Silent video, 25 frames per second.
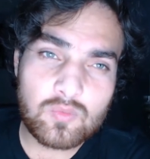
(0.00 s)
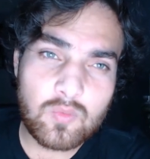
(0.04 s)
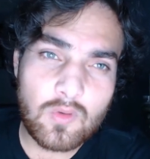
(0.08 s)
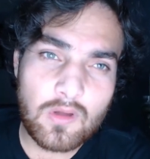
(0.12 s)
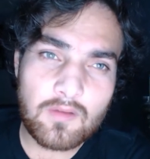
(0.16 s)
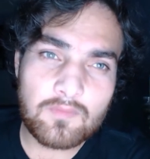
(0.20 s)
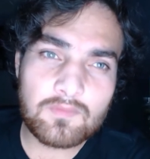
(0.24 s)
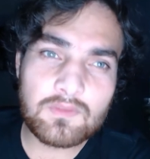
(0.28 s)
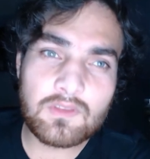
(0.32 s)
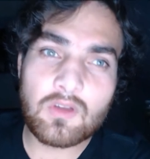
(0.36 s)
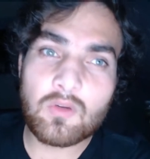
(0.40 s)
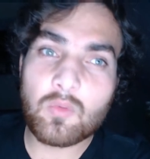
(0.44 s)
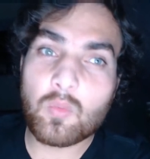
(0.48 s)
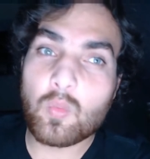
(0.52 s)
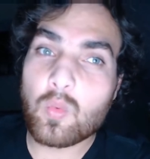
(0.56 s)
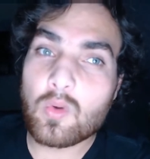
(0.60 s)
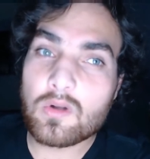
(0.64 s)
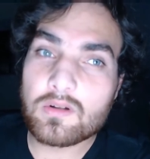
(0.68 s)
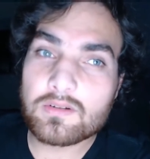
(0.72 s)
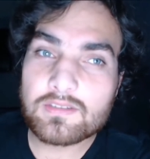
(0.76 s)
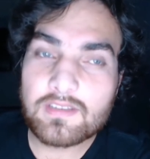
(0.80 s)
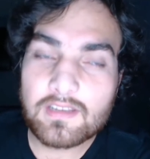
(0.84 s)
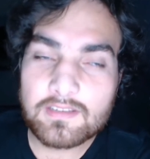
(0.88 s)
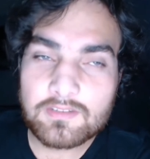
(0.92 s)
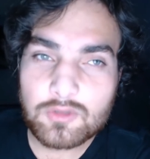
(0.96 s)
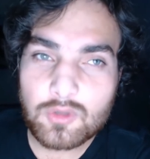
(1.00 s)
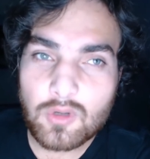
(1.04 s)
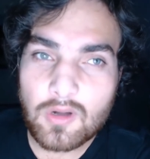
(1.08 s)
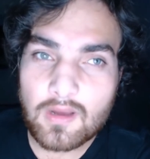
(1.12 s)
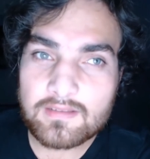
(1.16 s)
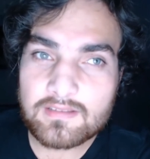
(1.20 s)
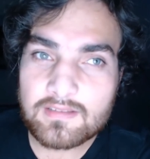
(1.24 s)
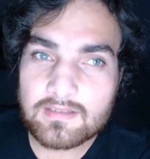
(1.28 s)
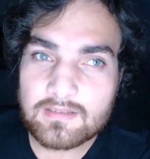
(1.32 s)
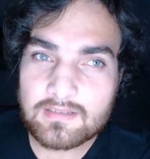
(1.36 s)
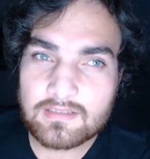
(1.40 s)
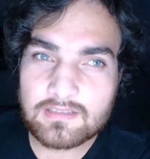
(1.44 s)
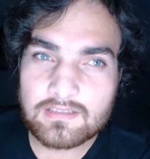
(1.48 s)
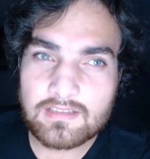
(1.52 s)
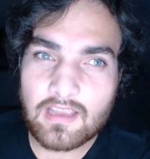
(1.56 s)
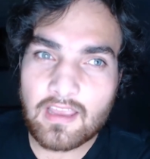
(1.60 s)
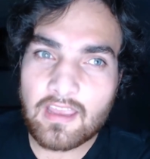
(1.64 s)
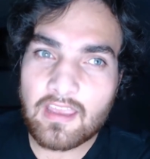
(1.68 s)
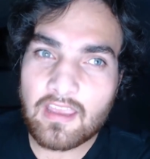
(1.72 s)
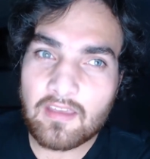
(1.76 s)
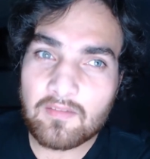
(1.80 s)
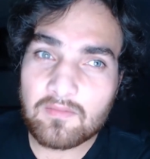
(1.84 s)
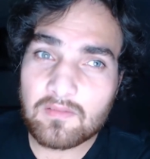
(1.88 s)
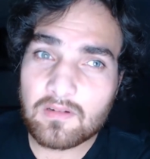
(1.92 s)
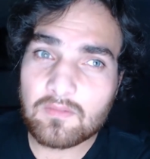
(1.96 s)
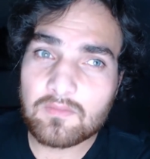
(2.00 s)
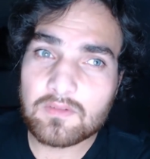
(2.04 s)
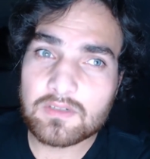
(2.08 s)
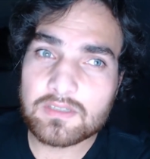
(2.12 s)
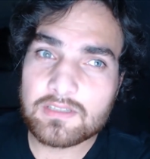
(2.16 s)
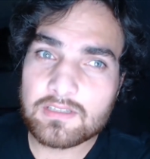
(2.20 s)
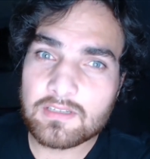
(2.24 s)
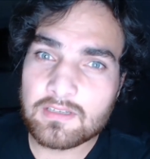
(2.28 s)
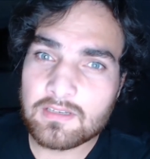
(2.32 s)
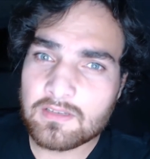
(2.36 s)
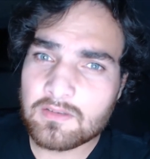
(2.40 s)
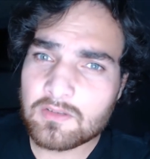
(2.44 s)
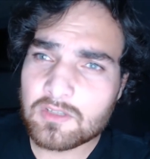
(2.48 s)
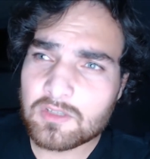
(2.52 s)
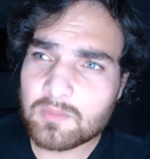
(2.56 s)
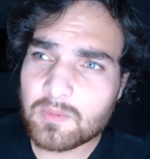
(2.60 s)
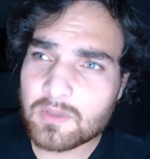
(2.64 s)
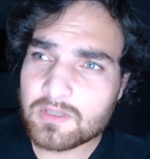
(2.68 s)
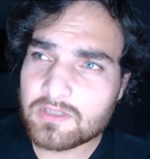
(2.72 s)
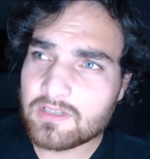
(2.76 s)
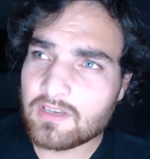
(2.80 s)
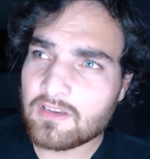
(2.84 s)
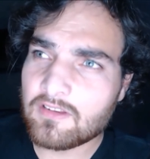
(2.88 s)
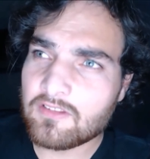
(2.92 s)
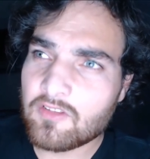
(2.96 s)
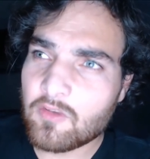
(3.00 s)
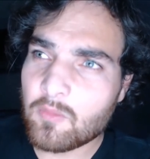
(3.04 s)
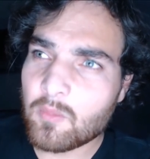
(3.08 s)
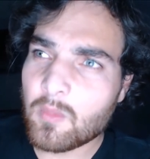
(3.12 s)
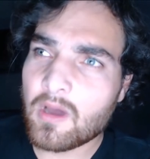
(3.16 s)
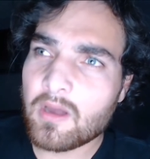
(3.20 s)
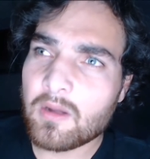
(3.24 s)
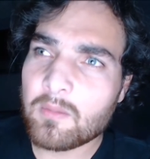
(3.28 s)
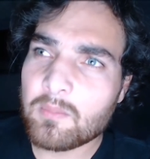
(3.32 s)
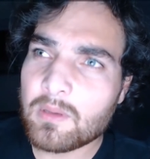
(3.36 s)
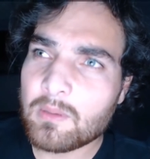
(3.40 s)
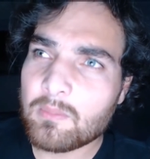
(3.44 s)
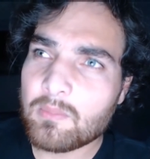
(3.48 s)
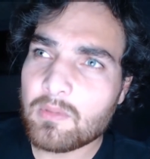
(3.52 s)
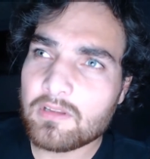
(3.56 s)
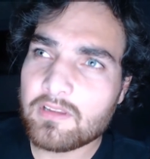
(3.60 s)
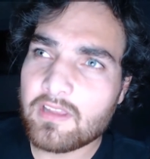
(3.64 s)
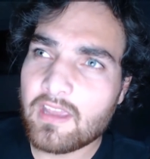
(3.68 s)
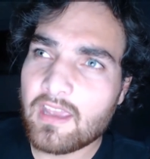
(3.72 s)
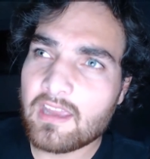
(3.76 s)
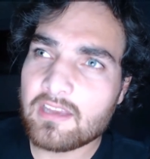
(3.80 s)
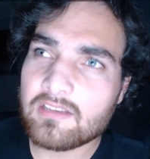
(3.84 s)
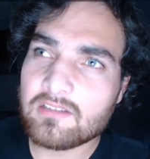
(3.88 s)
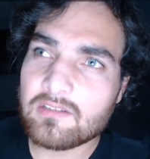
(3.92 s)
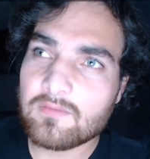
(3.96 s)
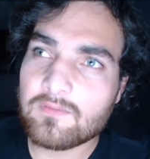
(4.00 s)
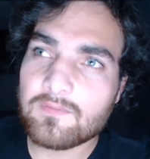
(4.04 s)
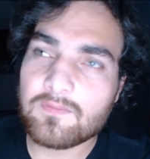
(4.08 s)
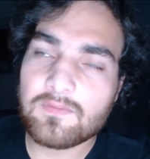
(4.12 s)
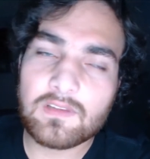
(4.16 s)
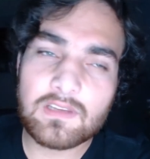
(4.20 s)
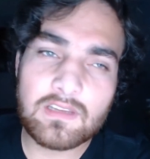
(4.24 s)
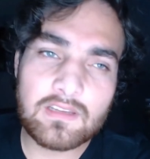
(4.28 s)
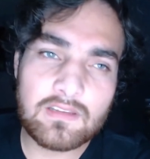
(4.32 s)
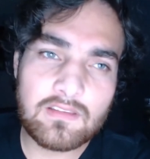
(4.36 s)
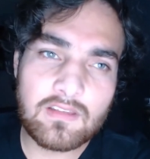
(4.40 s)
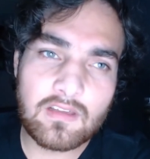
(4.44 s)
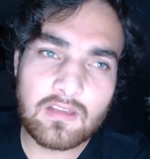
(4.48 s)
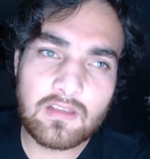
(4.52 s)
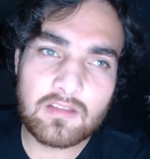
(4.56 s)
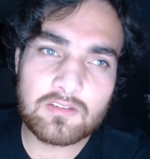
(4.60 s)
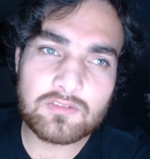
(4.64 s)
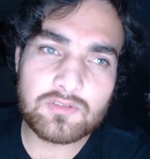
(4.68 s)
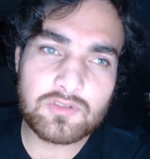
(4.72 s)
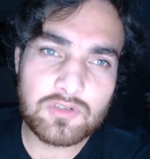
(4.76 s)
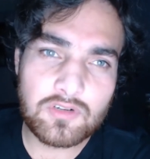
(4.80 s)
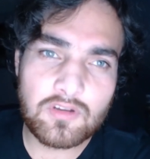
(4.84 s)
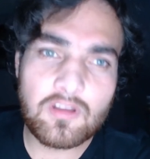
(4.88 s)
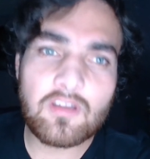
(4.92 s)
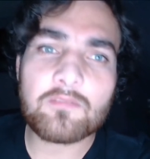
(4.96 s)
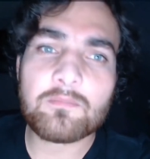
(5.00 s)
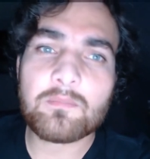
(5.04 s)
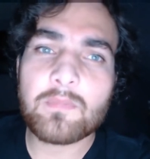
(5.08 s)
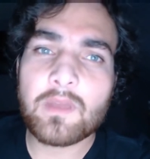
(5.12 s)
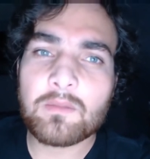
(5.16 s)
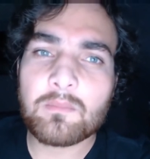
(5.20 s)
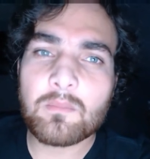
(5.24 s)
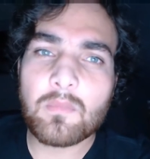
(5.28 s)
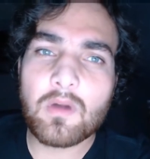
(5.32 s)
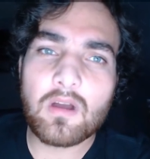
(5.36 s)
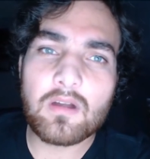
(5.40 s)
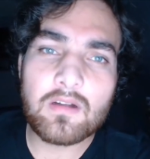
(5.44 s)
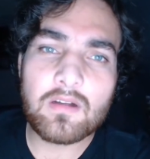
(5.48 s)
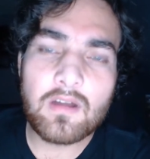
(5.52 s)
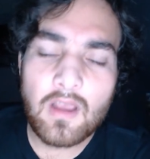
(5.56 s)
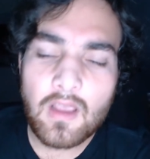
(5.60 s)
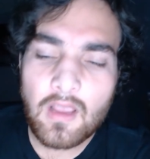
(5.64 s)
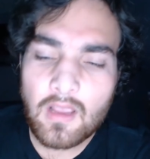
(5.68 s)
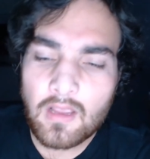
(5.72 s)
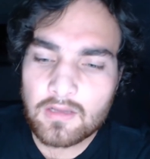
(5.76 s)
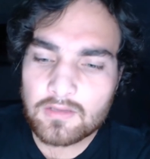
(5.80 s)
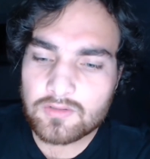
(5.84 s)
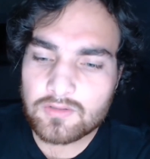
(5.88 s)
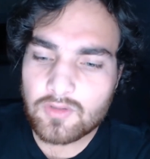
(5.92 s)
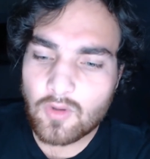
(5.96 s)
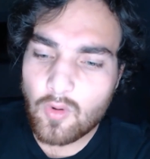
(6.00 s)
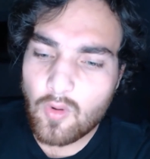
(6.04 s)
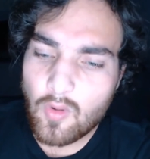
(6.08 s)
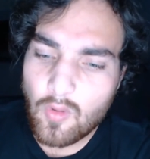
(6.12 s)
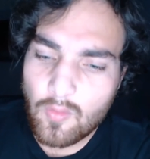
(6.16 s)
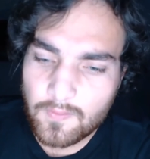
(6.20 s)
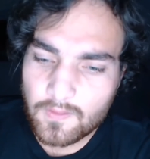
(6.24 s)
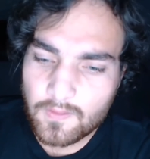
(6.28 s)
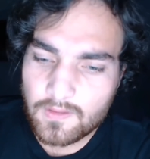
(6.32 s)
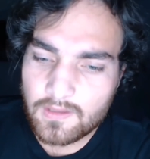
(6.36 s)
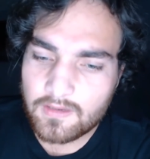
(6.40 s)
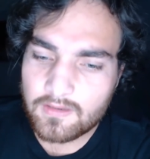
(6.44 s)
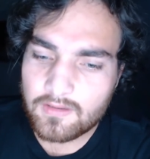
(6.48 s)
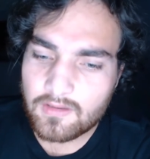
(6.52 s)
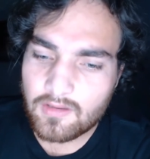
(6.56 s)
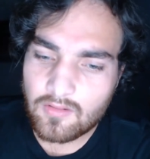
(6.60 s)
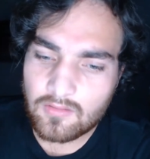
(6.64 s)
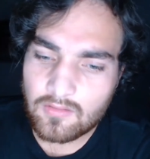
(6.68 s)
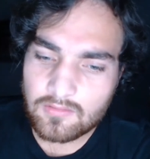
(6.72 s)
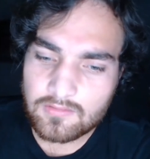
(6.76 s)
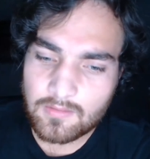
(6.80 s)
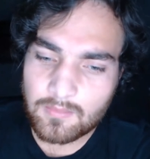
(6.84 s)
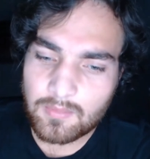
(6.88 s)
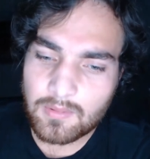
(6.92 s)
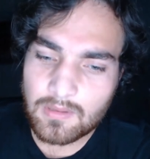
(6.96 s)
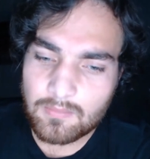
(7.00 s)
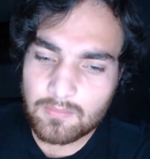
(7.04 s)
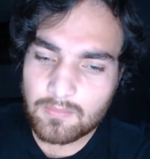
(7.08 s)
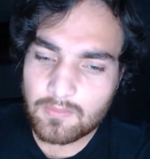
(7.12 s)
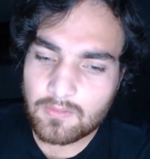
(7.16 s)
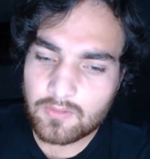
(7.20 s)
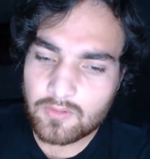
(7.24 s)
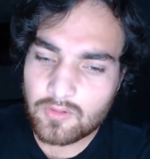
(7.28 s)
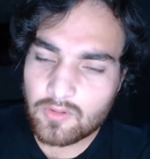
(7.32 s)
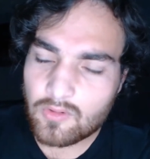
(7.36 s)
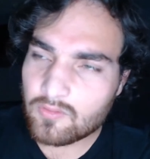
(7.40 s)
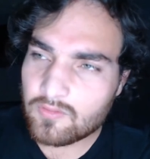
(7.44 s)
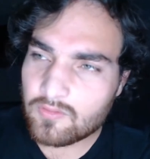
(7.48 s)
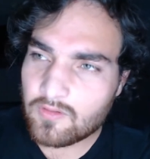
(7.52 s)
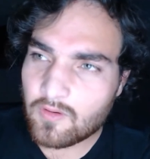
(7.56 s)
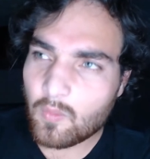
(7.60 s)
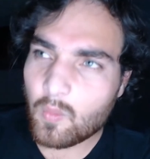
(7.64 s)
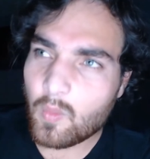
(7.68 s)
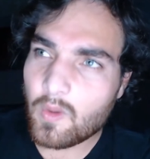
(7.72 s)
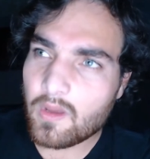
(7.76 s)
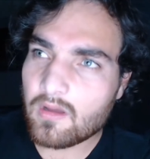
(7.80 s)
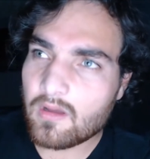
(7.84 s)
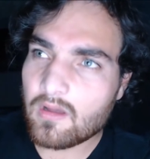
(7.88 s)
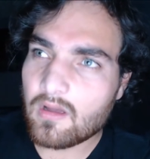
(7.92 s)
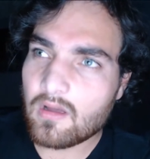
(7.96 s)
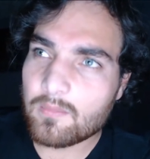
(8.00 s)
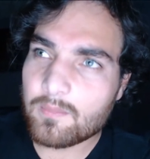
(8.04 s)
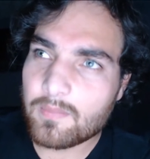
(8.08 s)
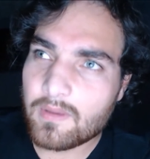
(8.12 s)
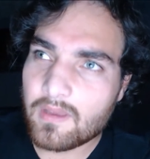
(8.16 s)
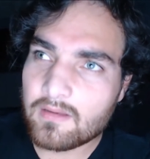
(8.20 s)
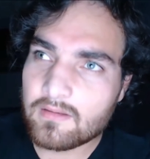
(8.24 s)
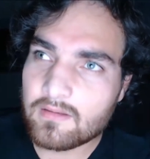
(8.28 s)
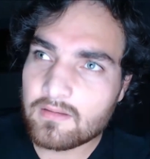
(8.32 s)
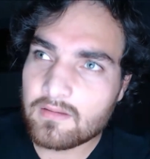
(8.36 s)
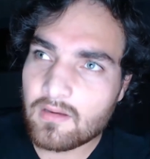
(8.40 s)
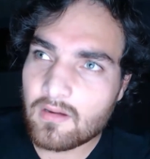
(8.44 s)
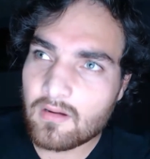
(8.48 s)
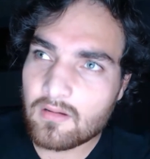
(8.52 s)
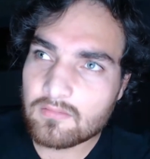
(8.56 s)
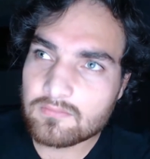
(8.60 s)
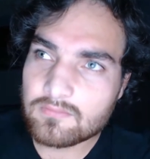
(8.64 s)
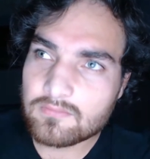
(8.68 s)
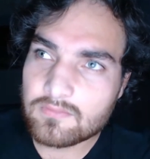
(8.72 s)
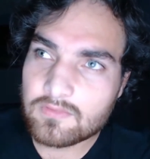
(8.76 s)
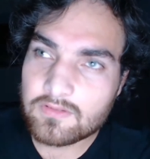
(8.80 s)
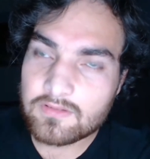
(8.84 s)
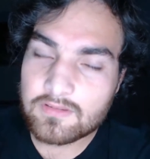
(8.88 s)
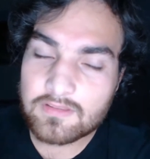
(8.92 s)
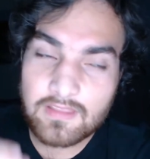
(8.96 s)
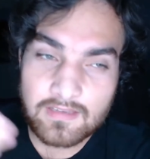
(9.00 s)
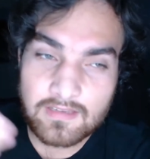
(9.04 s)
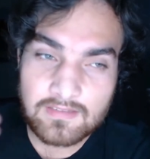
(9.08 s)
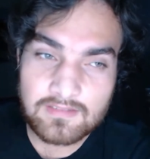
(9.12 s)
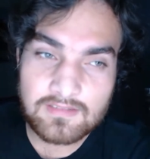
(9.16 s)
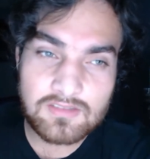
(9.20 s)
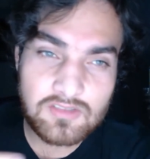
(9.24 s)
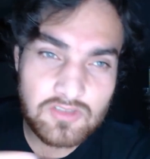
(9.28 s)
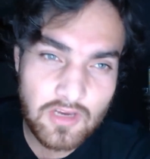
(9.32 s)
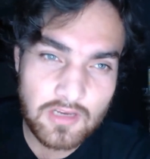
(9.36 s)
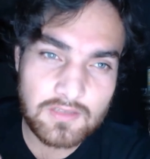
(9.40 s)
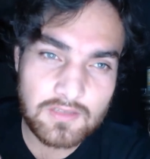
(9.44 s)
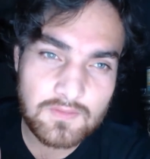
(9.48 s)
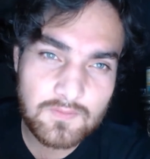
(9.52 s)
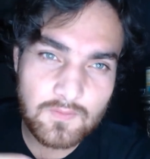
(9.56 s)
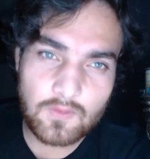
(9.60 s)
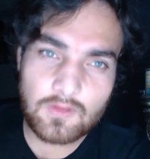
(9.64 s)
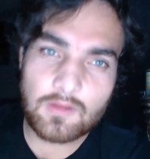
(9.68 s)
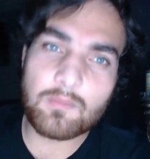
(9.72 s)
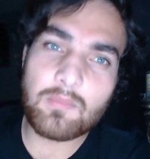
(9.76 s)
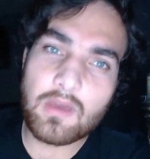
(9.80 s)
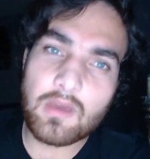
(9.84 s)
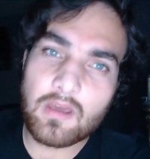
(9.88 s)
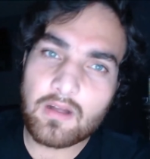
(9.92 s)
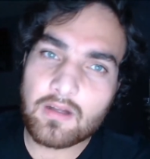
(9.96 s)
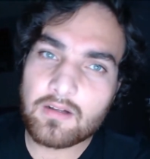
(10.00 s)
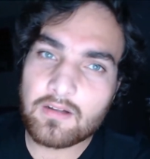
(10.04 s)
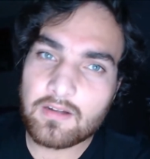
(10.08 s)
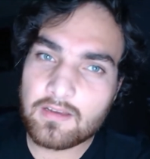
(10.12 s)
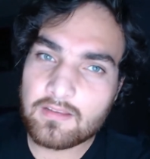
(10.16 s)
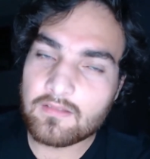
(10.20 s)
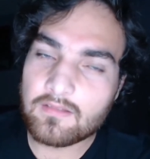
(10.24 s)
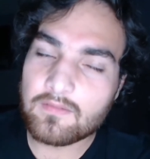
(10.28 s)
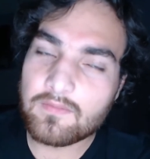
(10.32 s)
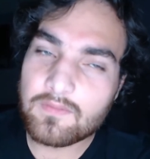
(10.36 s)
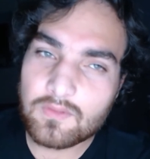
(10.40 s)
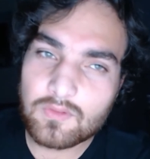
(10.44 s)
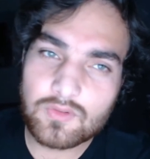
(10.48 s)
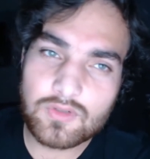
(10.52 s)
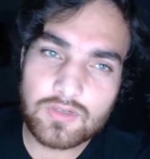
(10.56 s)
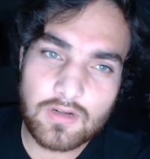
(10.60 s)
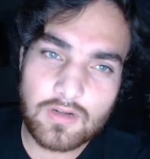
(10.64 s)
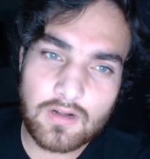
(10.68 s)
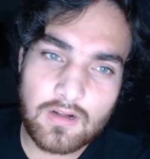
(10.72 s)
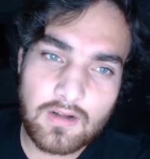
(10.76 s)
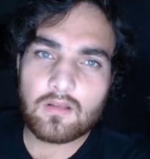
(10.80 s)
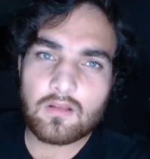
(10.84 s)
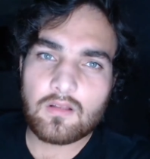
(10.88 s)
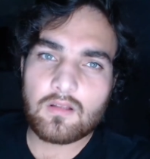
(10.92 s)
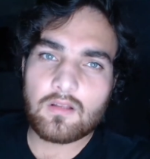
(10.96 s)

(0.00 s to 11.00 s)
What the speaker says: of the worst atrocities I have ever seen, especially the amount of people they had to flee the country of Myanmar. So hopefully the people they wake up and things change for the better in the future.